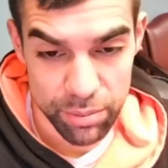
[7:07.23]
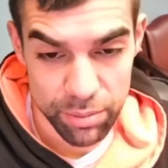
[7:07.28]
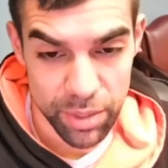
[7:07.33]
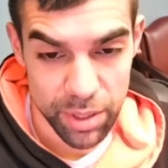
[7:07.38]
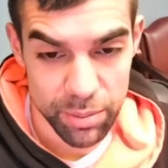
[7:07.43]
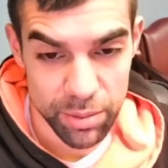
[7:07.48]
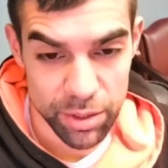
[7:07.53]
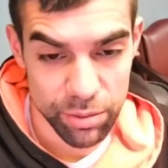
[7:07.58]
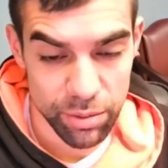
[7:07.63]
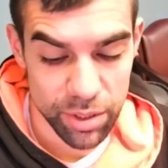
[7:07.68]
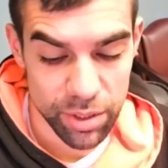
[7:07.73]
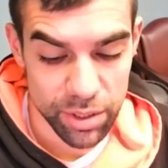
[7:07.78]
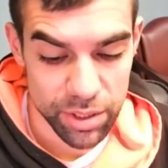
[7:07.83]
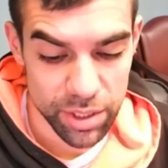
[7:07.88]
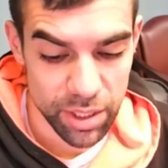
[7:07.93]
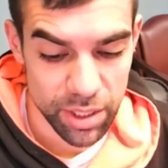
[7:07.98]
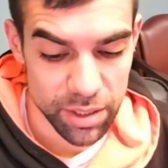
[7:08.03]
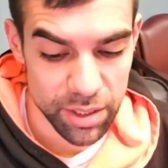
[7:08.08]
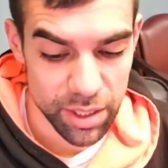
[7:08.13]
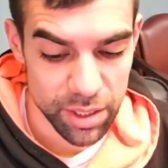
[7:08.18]
maybe is where it's
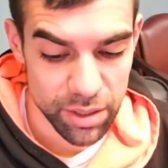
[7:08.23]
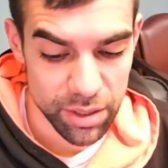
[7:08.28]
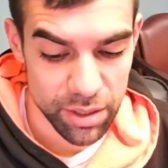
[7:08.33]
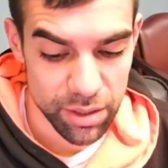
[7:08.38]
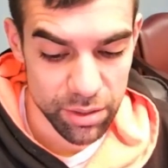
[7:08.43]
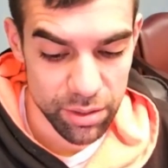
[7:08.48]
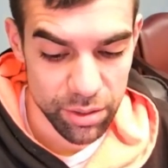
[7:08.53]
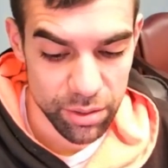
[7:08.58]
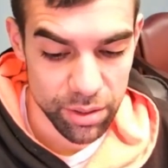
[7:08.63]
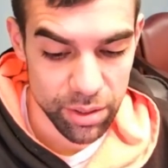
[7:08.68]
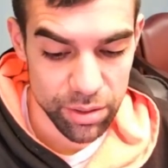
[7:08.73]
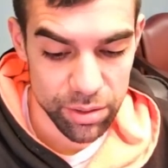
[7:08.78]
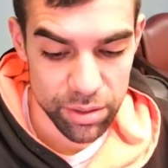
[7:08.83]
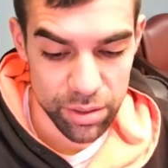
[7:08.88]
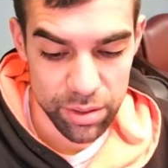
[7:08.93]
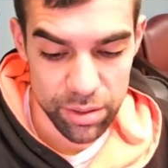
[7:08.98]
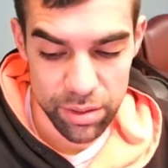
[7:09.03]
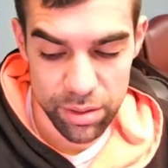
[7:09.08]
at. I don't know. Who knows?